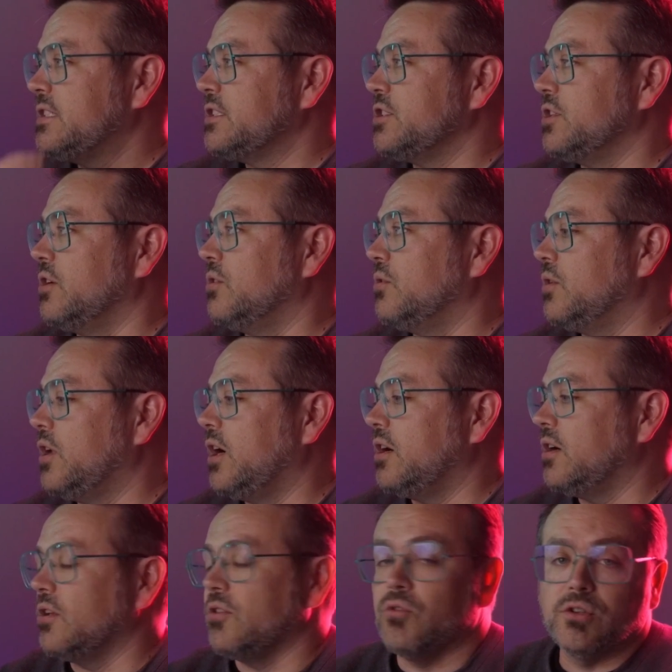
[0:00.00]
So
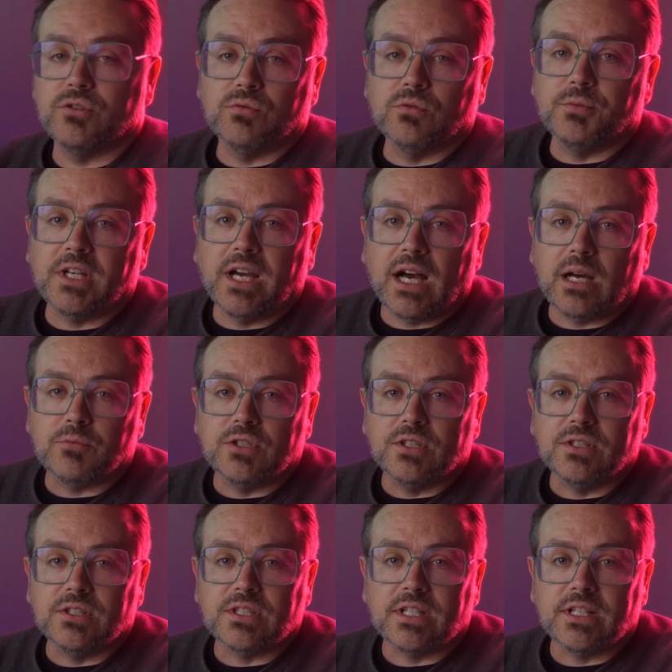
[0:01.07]
those will be
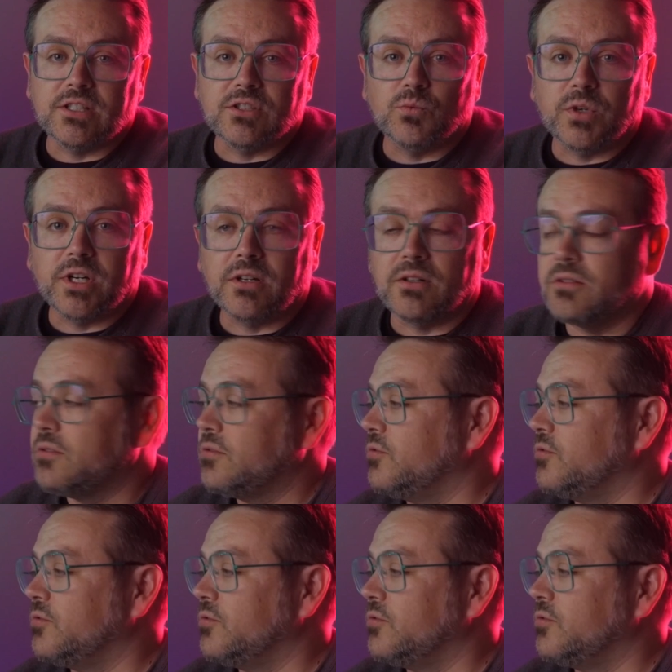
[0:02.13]
options as well